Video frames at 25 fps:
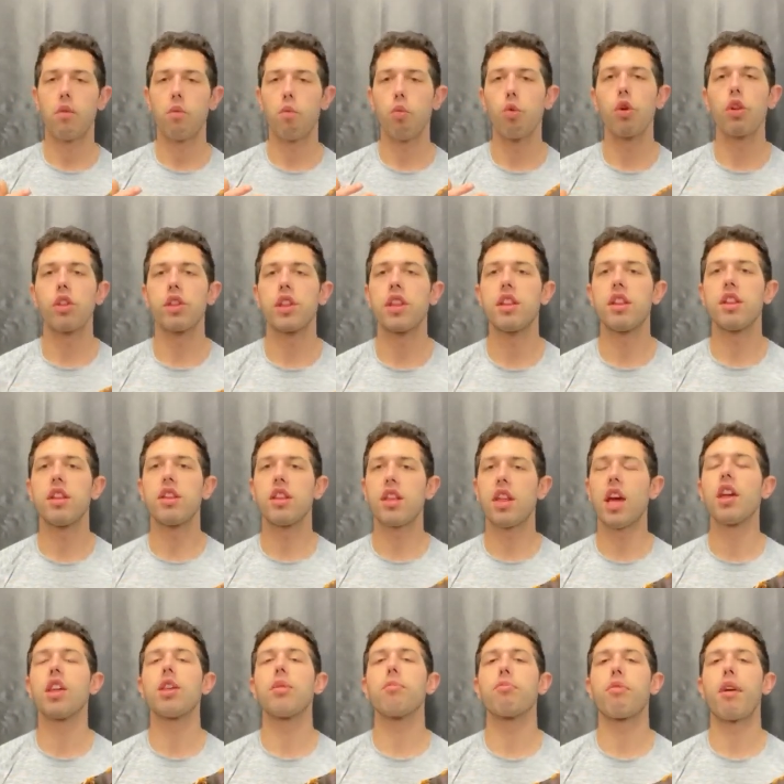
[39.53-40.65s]
will
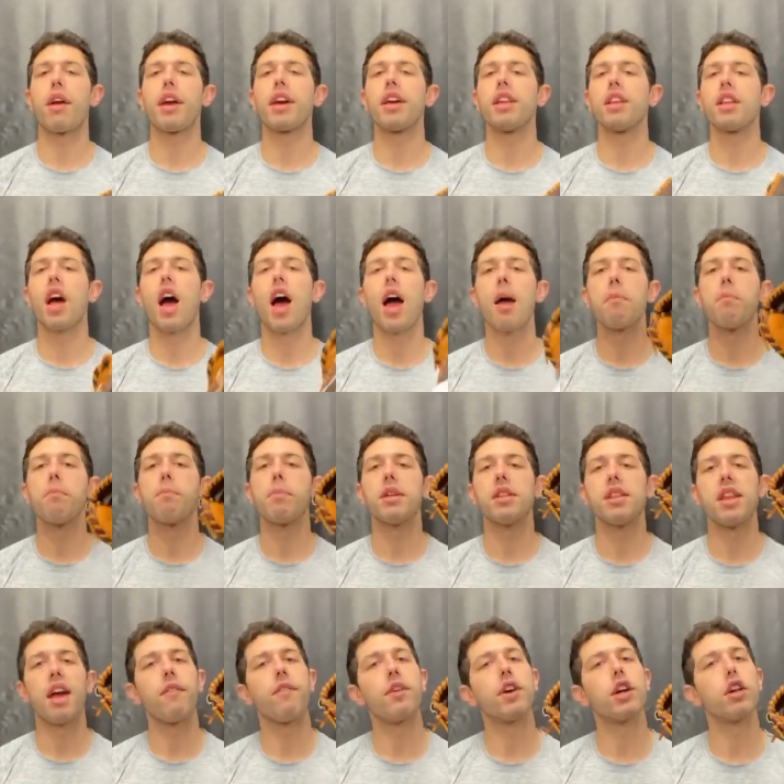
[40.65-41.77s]
take some breaking time, but
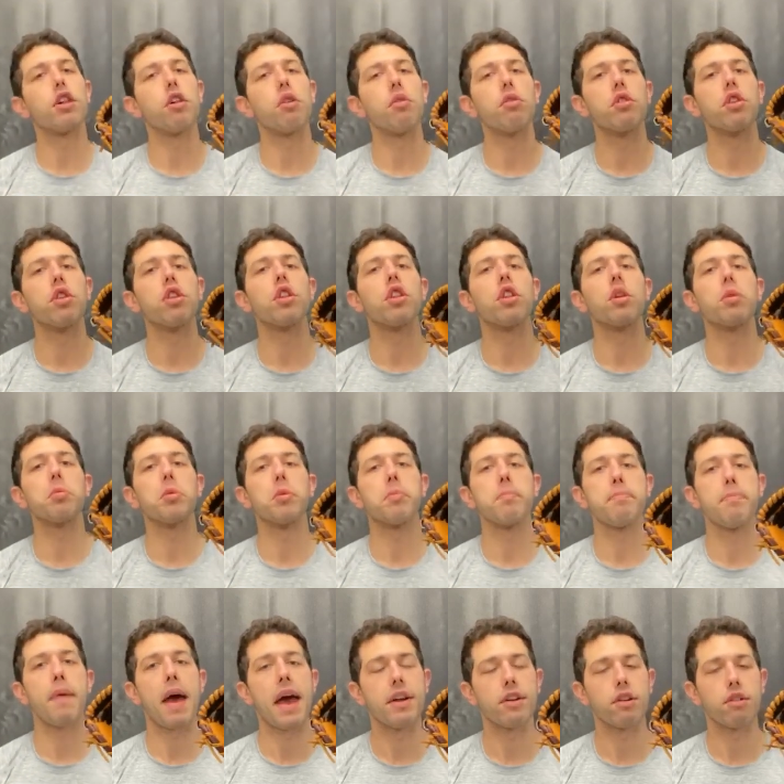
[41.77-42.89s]
definitely closes a little bit
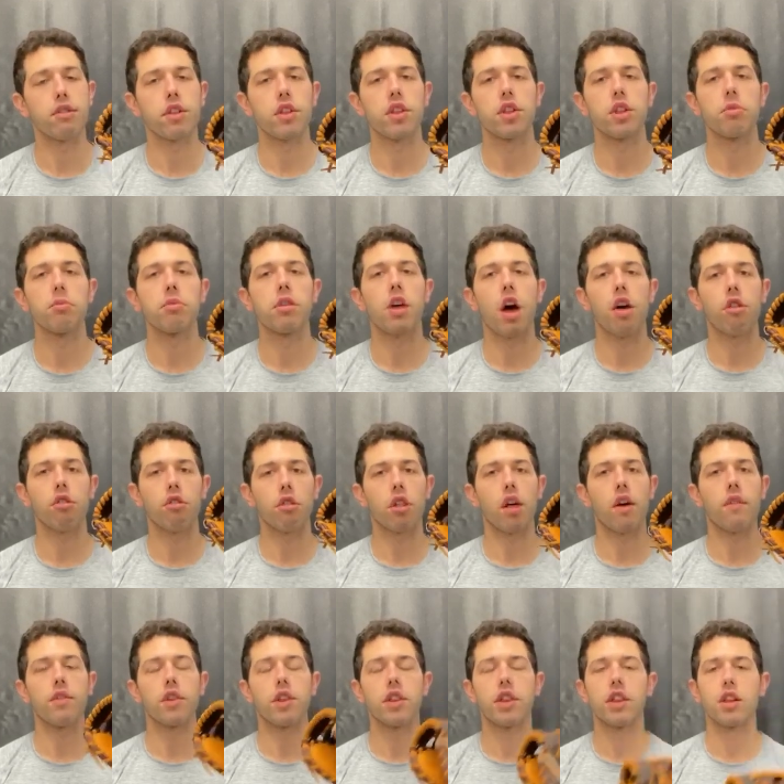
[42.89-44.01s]
better than some of the other
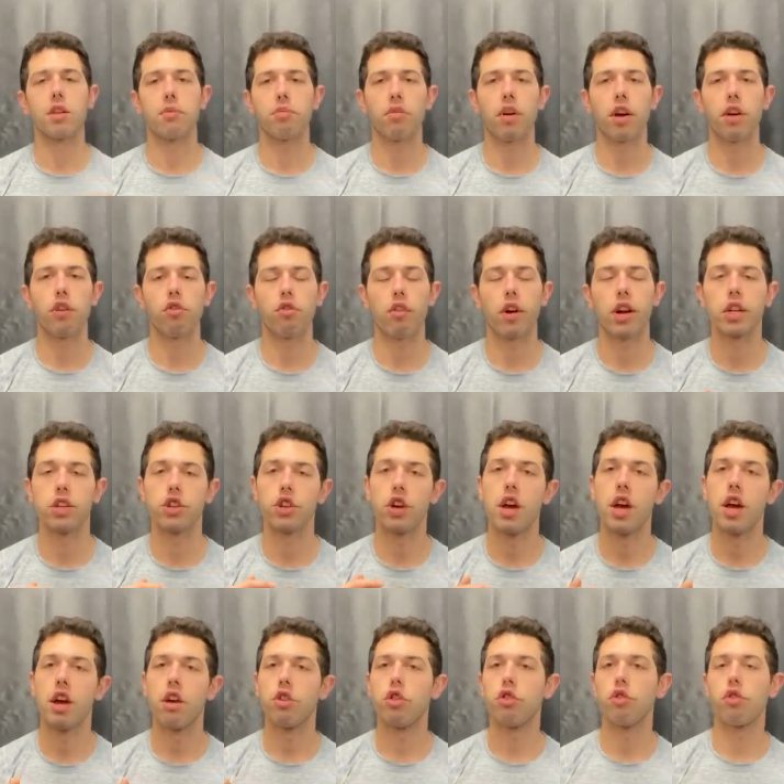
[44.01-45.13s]
gloves in this price range.
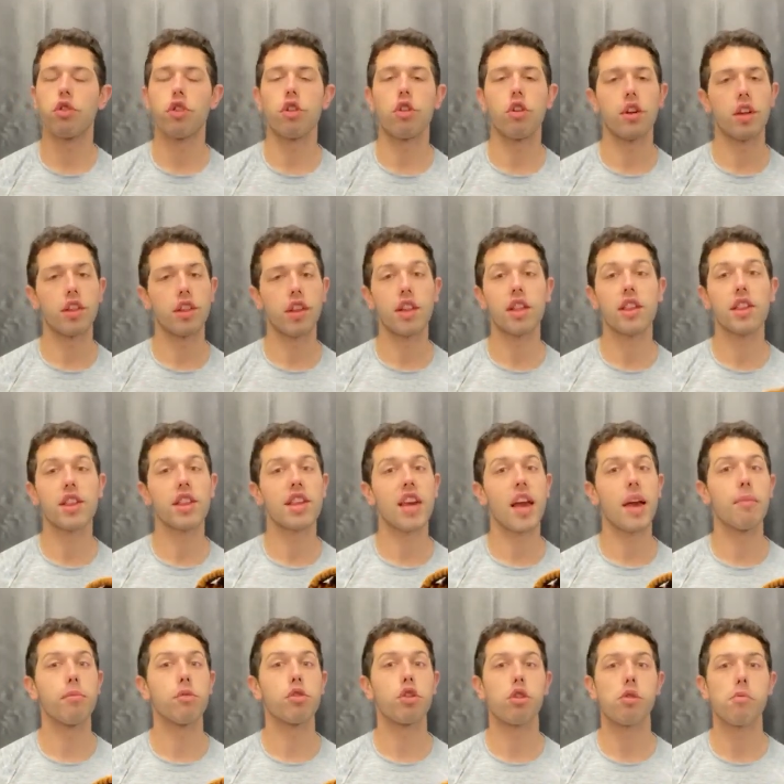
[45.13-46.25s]
You'll still get that
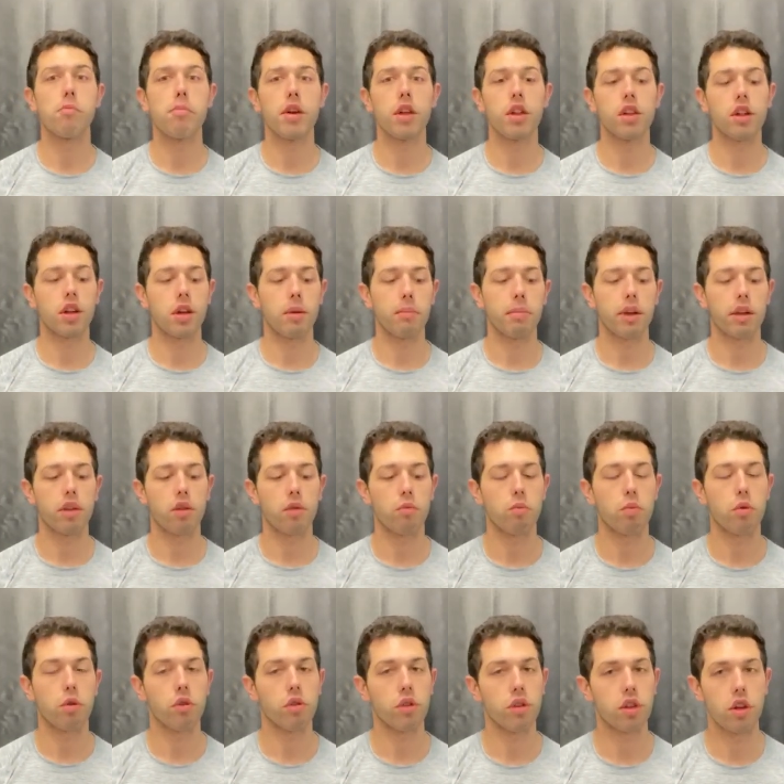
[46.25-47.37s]
same durability because it
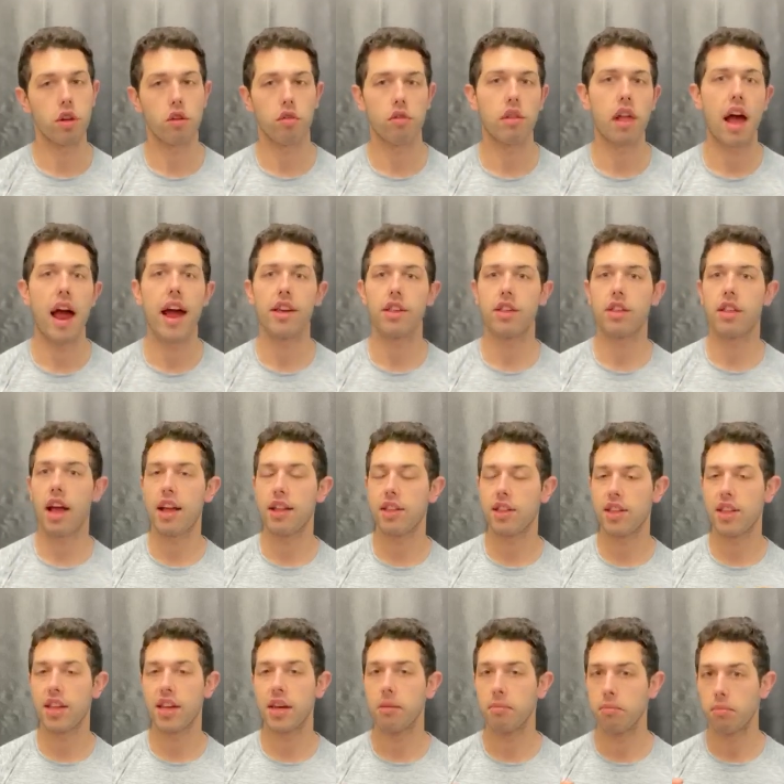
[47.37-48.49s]
will still last that
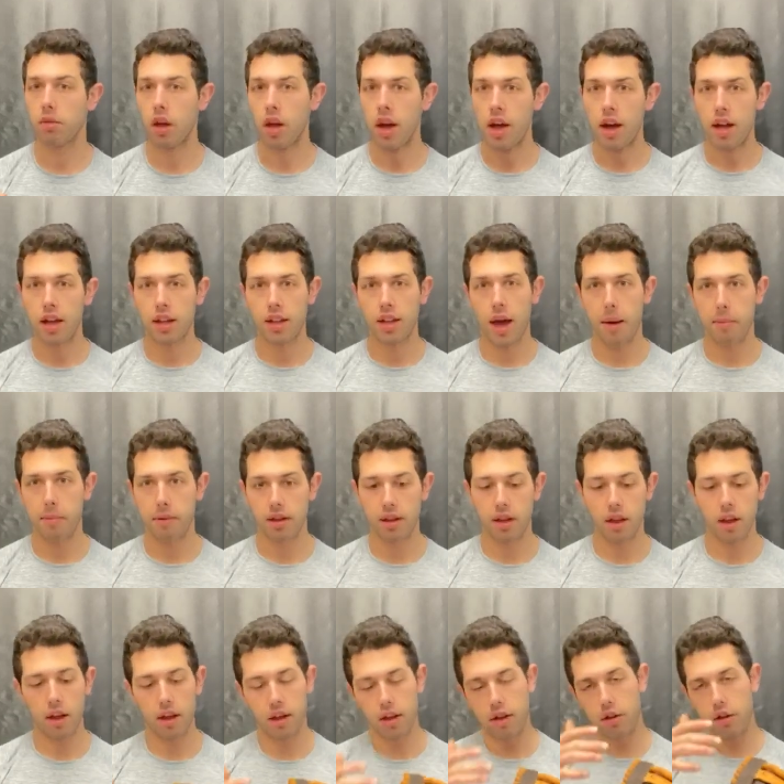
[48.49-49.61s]
same type of,
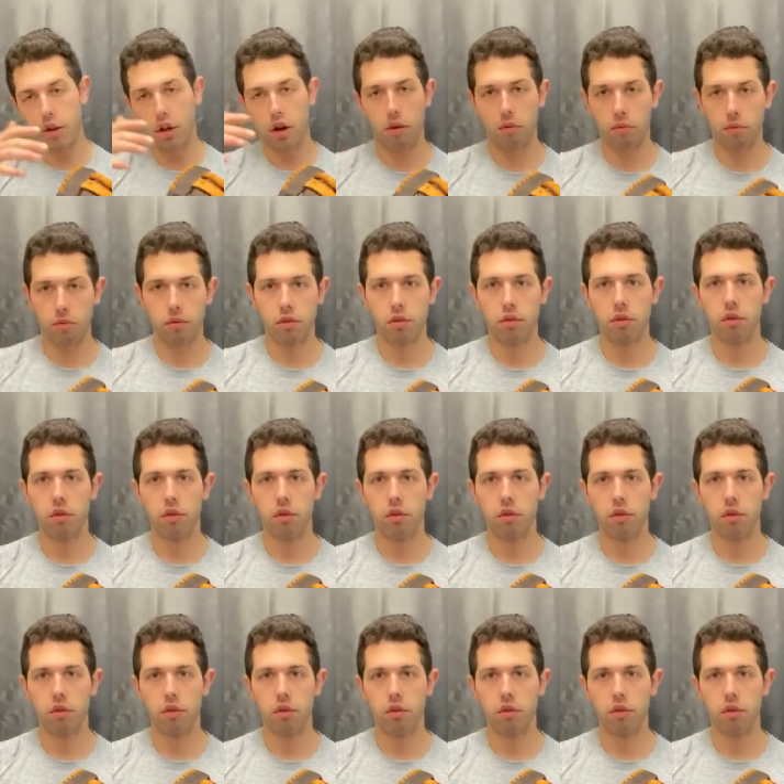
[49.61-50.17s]
you know,